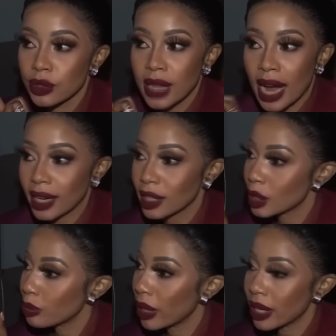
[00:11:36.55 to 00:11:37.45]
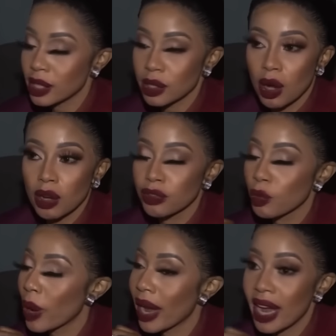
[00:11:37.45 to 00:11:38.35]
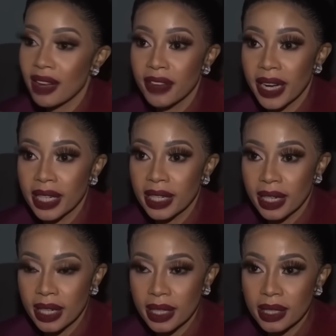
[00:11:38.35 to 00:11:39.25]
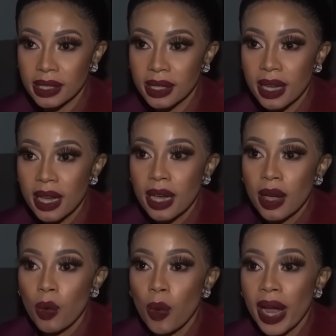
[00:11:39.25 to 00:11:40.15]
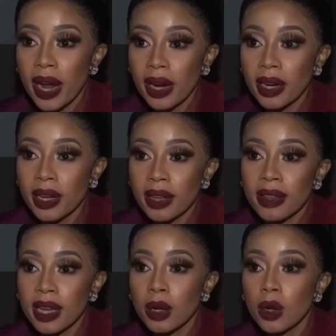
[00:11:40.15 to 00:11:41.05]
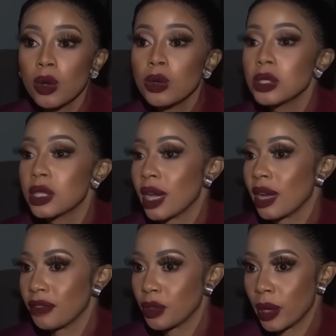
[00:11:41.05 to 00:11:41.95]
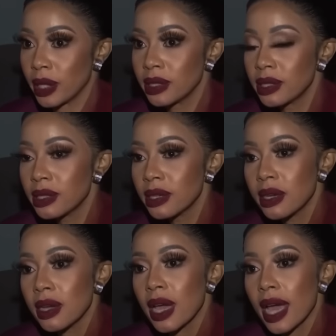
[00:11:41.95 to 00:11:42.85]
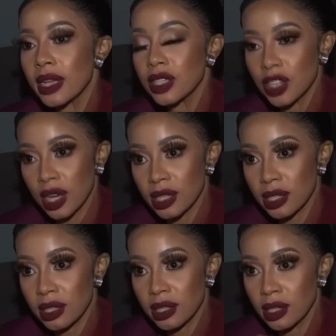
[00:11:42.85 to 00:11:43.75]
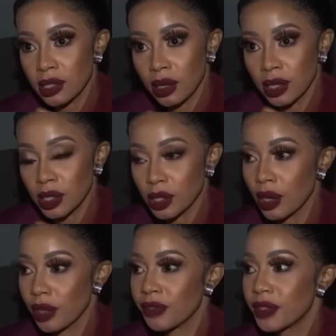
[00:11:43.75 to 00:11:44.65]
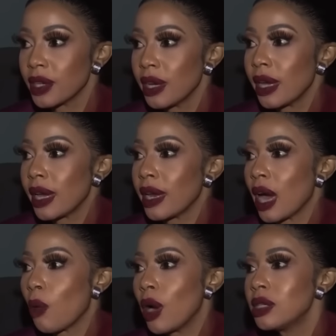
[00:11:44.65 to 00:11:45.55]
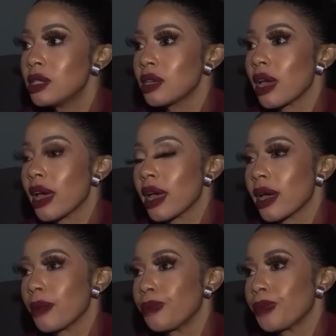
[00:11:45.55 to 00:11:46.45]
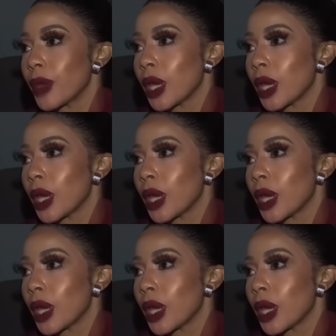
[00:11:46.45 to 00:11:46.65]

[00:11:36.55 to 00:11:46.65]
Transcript: darkest place of wherever it is, where they lose loved ones and justice is not served. And I once, um,